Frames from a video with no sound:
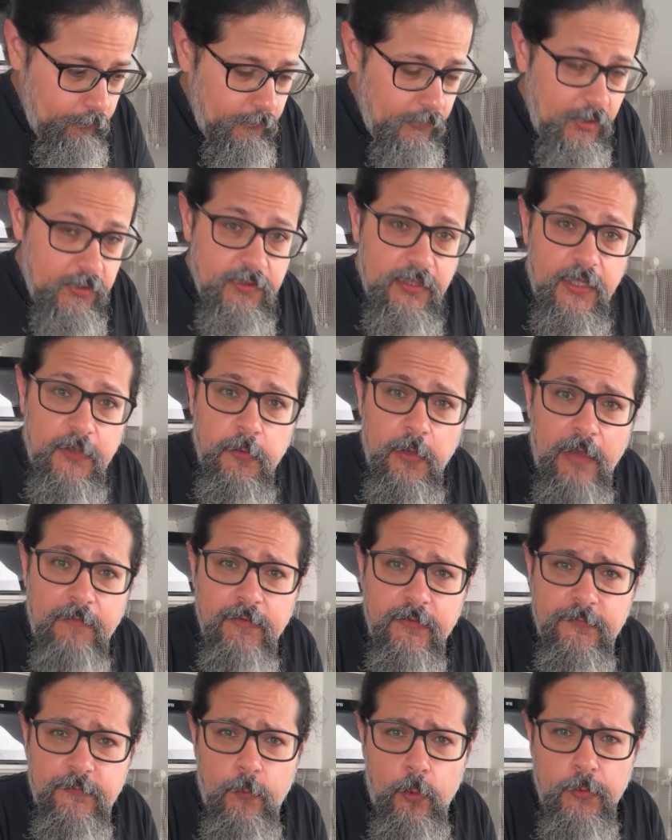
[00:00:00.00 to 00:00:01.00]
And there you have
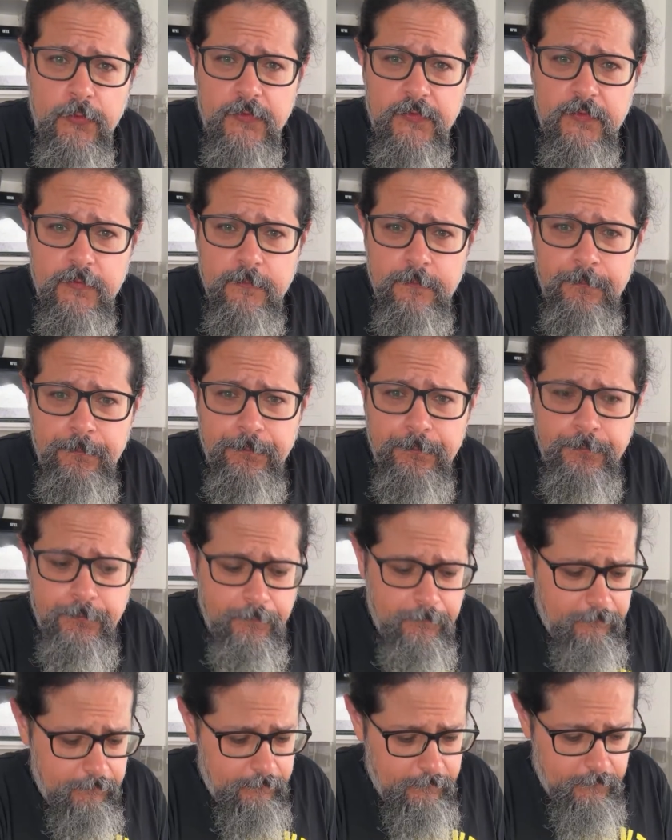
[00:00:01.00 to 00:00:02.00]
it, folks.
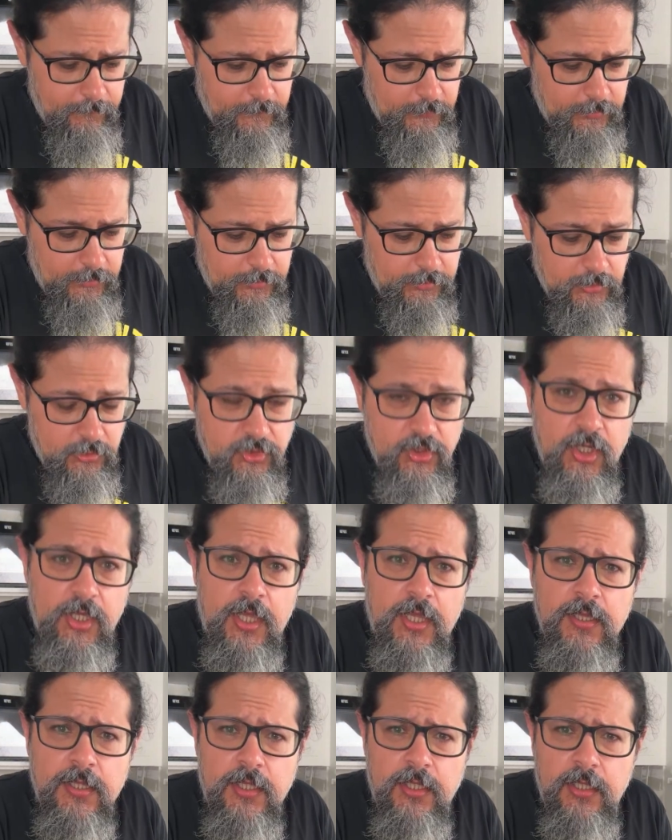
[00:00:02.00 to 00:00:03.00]

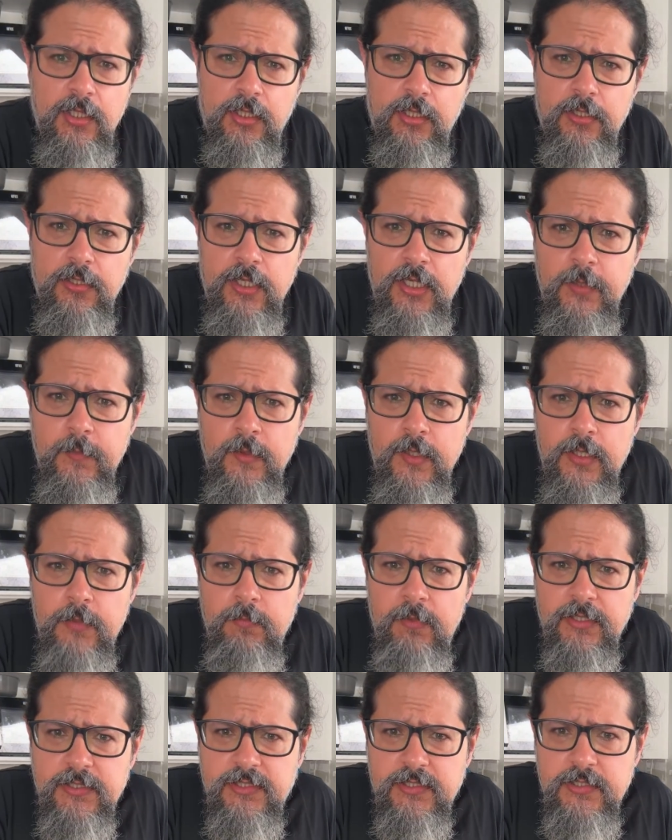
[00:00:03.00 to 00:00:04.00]
Chicken in a creamy
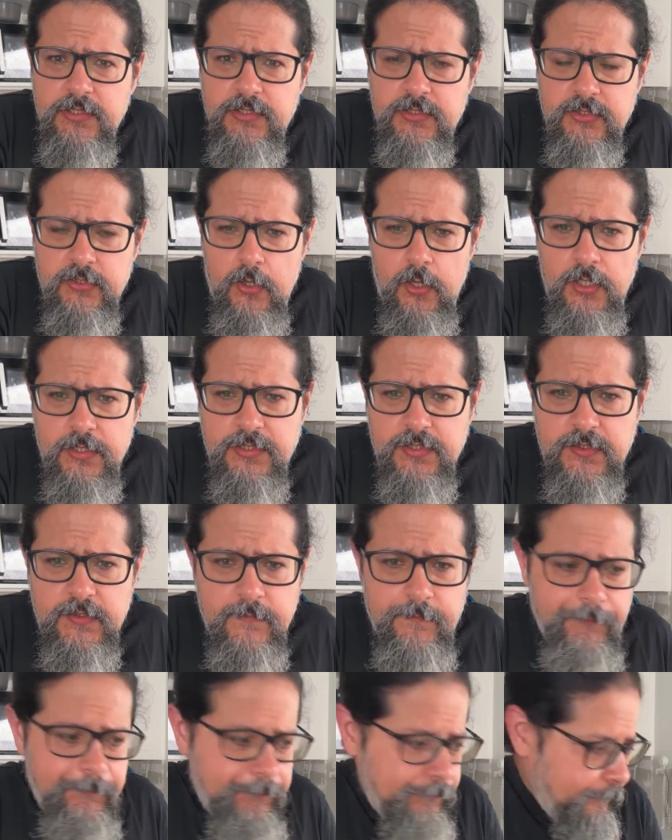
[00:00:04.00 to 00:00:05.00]
mustard
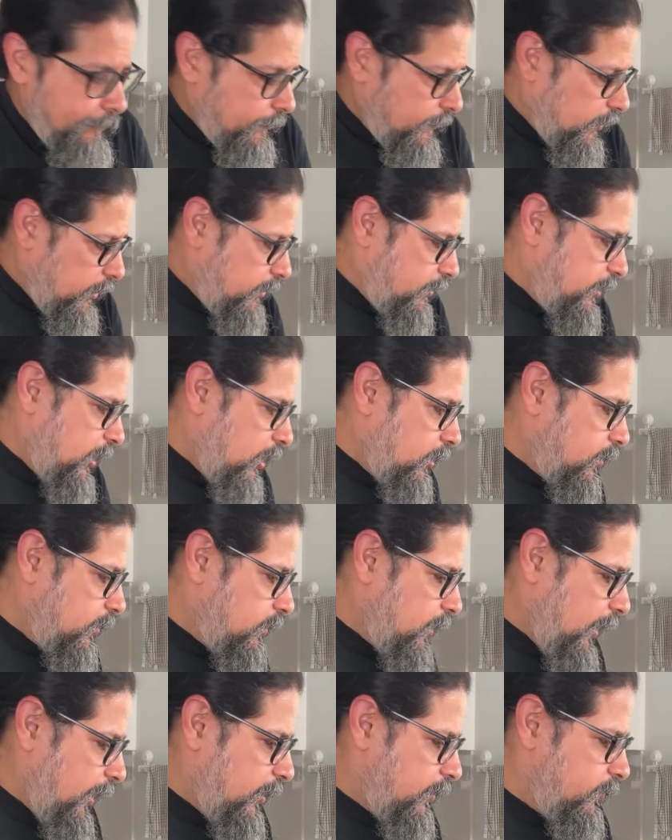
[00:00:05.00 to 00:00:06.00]
sauce,
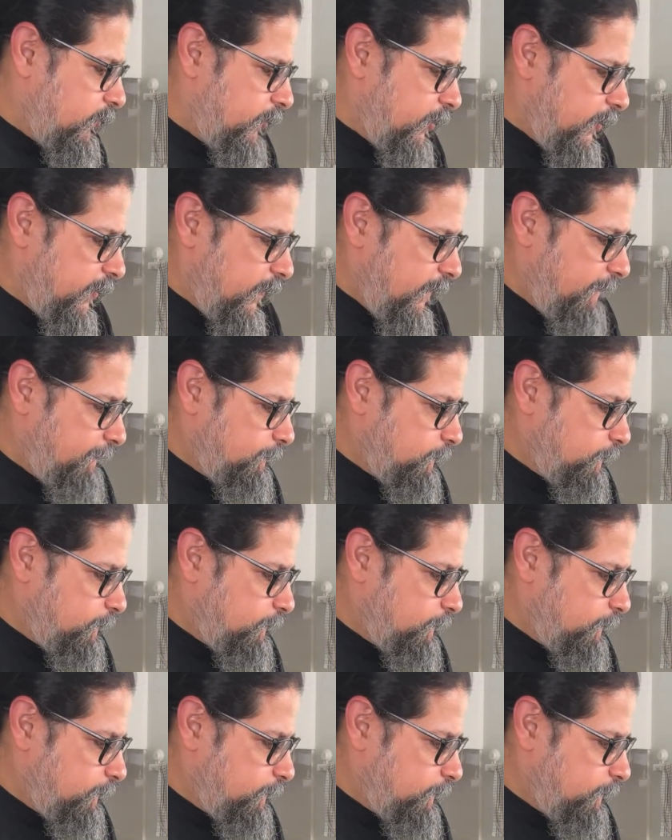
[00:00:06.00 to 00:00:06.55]
done and ready.